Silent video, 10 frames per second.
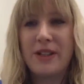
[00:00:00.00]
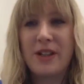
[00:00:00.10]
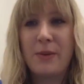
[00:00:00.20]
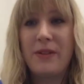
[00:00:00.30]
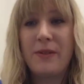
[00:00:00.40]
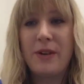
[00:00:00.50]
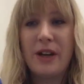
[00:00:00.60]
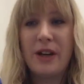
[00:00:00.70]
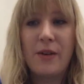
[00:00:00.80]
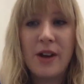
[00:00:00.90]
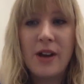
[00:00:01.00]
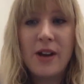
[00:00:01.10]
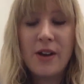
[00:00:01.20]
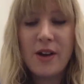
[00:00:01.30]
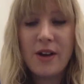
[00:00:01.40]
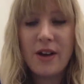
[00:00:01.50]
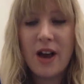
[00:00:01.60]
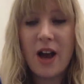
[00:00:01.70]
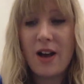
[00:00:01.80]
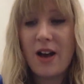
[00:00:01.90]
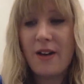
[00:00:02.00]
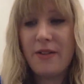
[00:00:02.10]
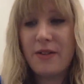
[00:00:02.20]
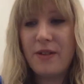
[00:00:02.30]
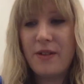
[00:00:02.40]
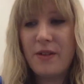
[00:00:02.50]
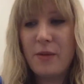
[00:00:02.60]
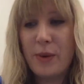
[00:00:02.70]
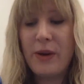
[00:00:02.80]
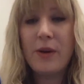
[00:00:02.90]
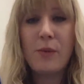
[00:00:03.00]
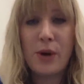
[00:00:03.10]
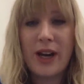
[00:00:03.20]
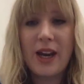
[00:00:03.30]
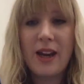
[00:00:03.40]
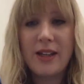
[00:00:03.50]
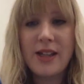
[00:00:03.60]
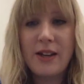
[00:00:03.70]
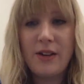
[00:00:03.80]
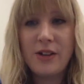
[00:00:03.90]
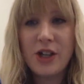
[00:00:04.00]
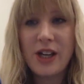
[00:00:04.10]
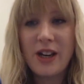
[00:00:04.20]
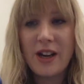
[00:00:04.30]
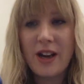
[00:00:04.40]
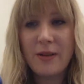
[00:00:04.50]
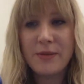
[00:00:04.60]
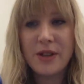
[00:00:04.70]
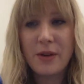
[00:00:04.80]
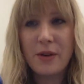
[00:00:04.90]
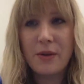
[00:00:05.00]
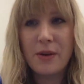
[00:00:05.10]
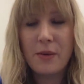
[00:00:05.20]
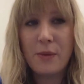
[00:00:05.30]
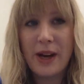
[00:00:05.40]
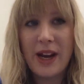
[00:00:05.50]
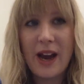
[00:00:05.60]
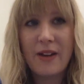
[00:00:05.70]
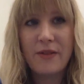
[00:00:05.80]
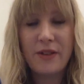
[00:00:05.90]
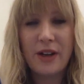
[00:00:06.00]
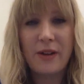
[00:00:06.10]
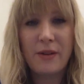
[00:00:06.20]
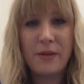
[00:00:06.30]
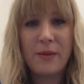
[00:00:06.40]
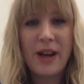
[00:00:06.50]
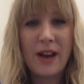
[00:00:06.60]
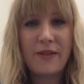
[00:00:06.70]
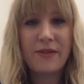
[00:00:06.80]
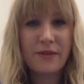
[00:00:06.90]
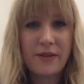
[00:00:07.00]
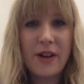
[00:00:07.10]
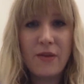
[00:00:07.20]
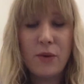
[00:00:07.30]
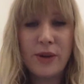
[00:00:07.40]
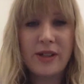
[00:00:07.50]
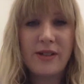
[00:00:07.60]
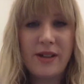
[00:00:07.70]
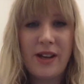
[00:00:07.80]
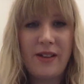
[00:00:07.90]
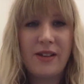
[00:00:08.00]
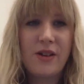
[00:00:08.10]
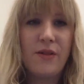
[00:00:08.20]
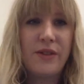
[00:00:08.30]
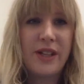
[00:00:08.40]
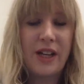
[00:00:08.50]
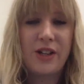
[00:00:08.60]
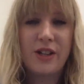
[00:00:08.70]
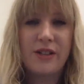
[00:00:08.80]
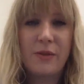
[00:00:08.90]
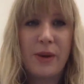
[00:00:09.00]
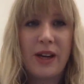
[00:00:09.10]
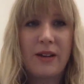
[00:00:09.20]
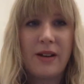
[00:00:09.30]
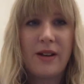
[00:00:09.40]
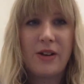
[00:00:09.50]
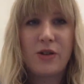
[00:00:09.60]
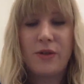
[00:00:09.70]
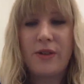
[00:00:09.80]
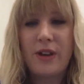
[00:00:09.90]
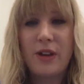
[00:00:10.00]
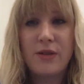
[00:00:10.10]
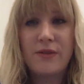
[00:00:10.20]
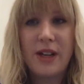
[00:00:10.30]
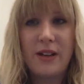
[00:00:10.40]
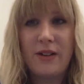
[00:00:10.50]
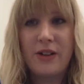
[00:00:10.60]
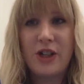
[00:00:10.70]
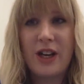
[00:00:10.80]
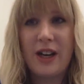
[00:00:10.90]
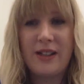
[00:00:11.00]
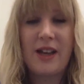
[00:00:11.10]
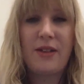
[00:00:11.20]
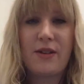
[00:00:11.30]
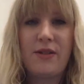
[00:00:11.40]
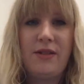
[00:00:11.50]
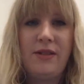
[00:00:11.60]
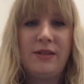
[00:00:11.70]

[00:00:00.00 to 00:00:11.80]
So we are working in technology. So we have a voice in these conversations, and we can ensure that the use of technology is ethical.